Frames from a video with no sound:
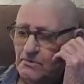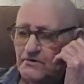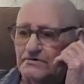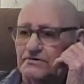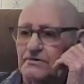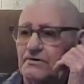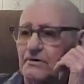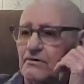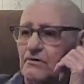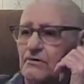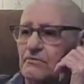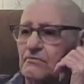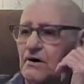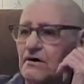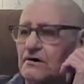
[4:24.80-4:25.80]
worked in the
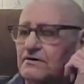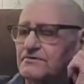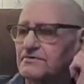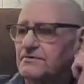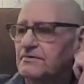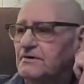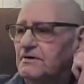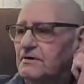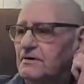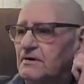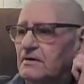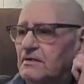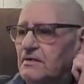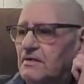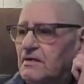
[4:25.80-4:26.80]
coal mines and
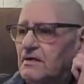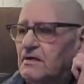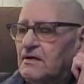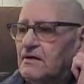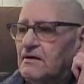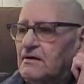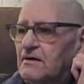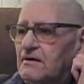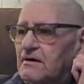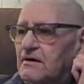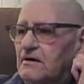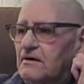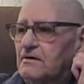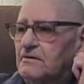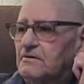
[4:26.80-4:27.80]

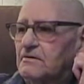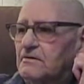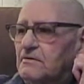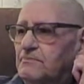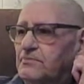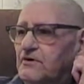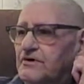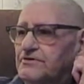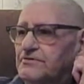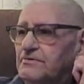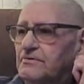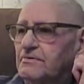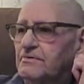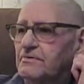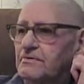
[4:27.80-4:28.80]
they had a
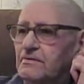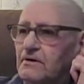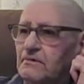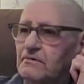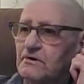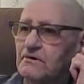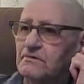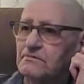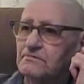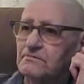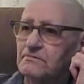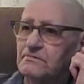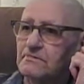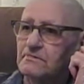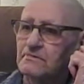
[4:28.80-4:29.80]
depression come on.
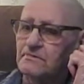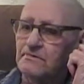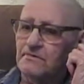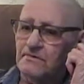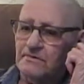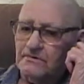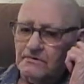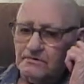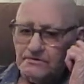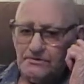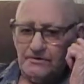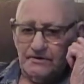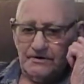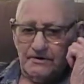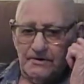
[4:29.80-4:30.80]

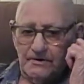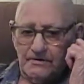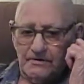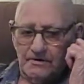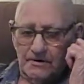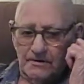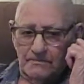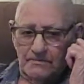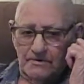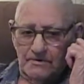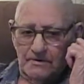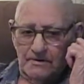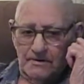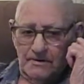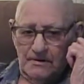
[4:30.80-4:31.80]
So he got a job
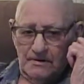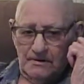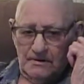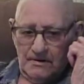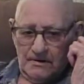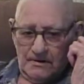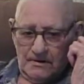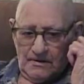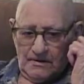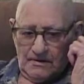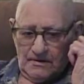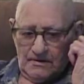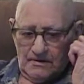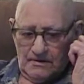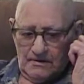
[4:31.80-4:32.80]
with
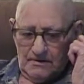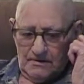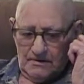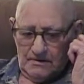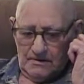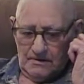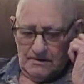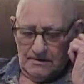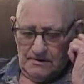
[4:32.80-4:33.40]
the